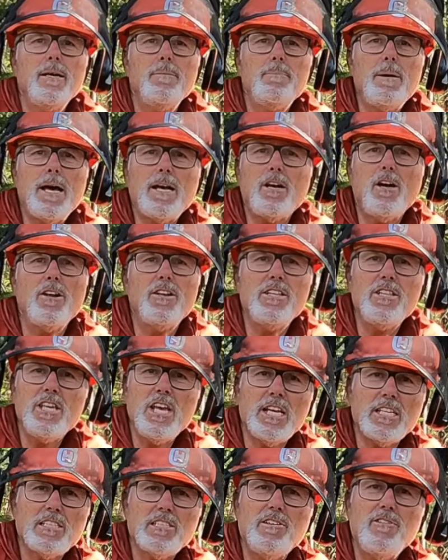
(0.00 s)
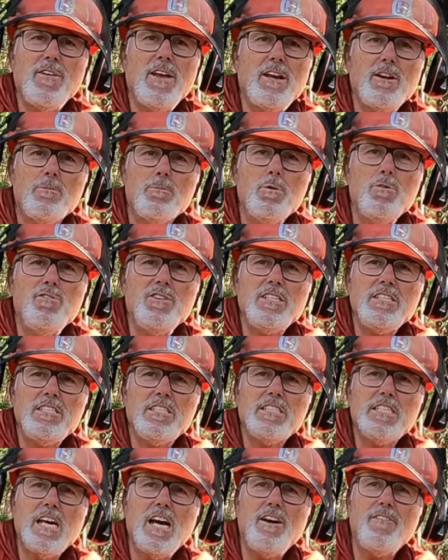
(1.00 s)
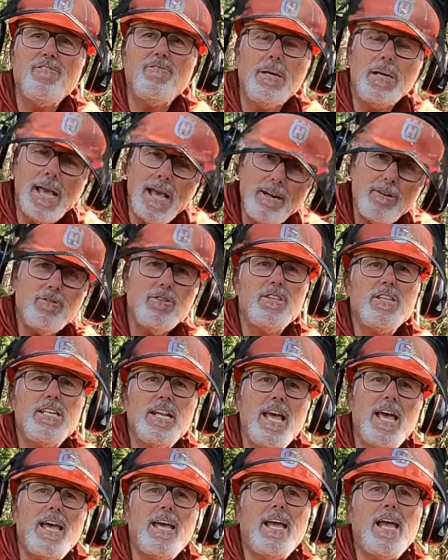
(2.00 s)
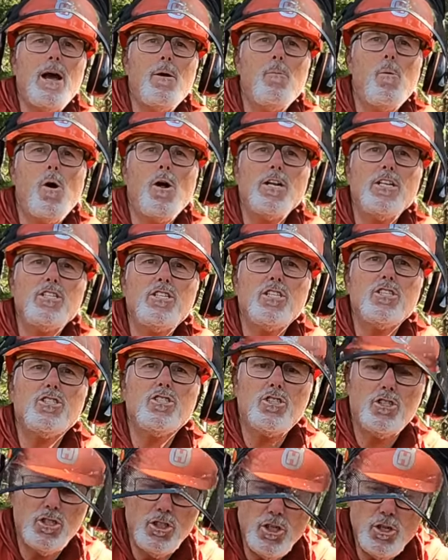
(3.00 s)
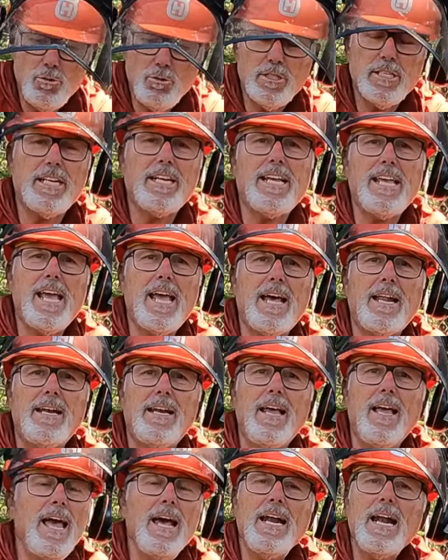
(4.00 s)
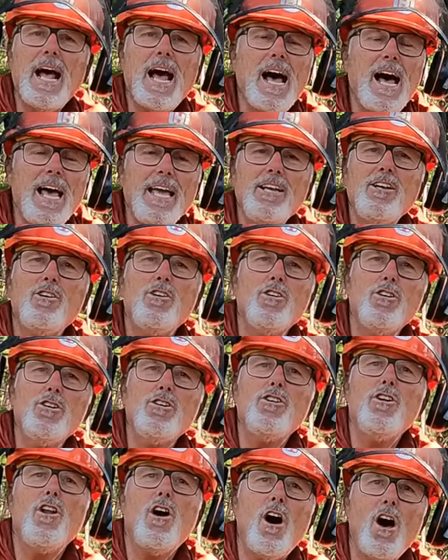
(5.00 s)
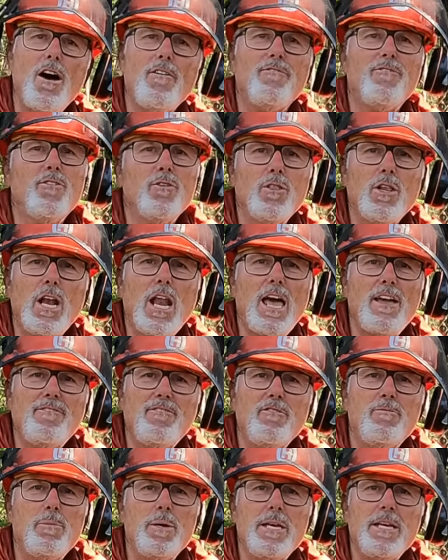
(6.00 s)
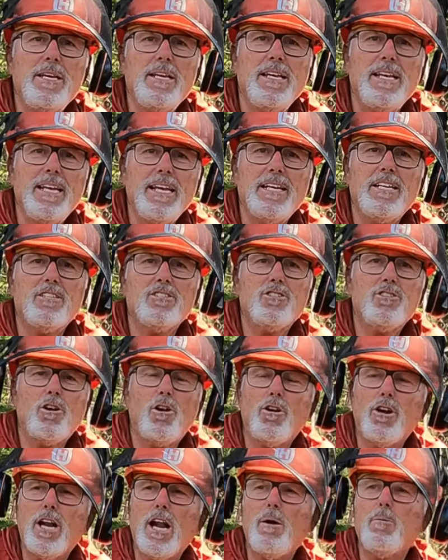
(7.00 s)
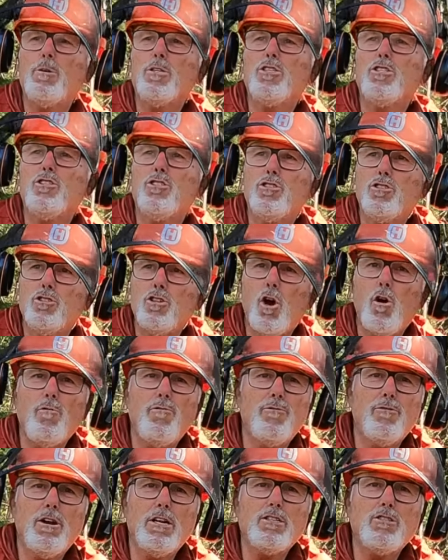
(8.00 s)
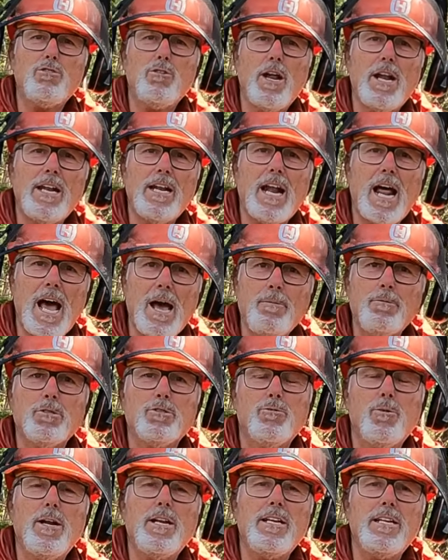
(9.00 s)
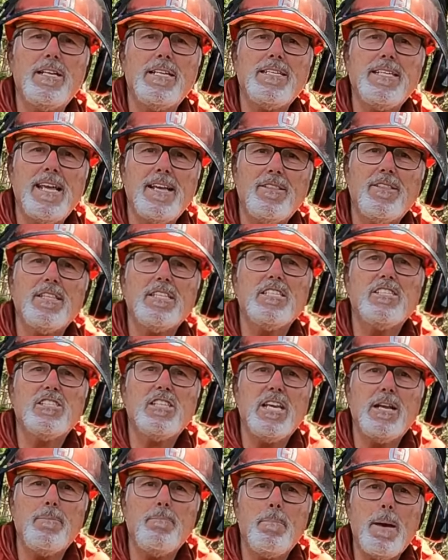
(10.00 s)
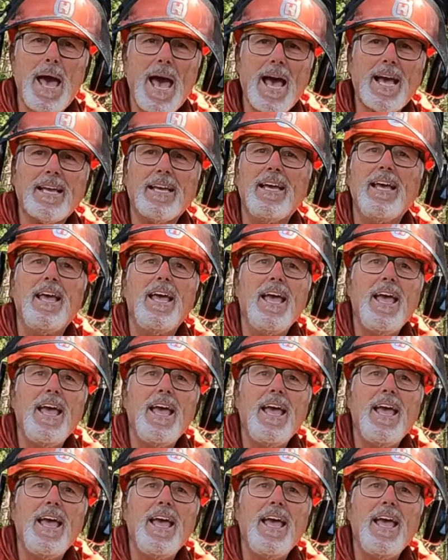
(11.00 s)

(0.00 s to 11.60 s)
back onto the excavator, moving stuff. Later in the day, I wanted to use it again, and I could not for the life of me get it started. I was so frustrated. I was ready to take this thing back